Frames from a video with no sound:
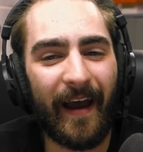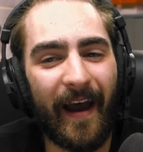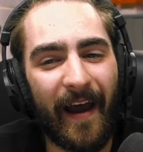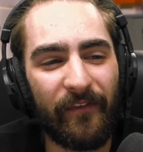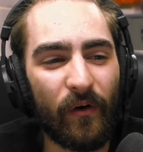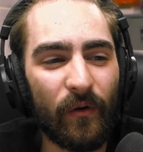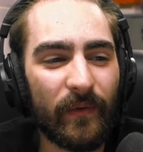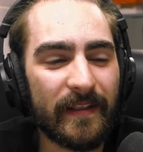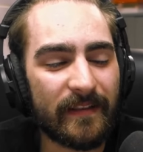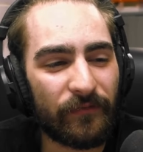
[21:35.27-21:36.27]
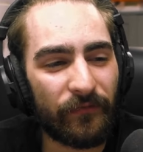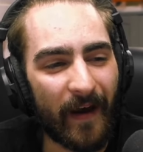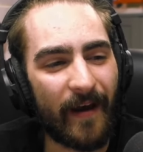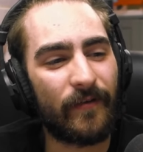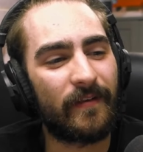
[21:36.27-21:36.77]
I've always
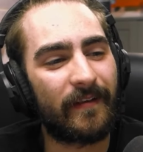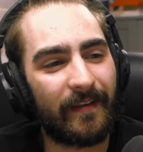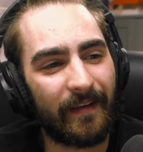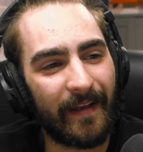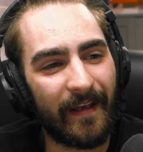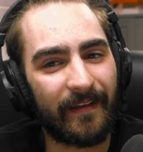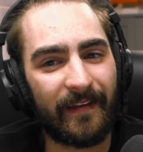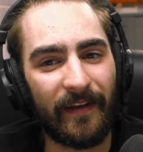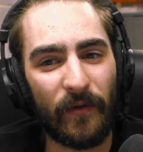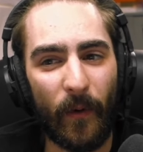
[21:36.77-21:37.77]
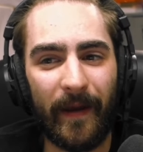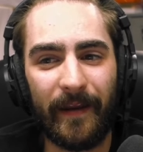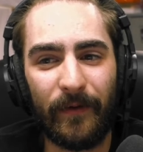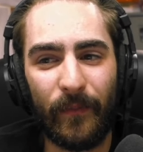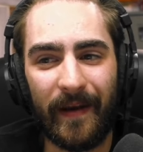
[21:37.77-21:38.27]
found it
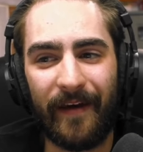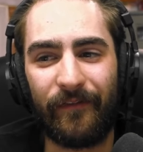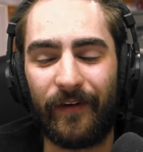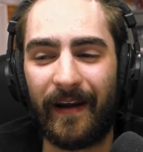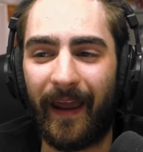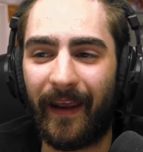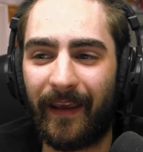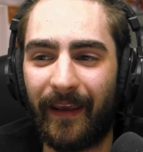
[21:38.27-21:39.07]
annoying whenever, like,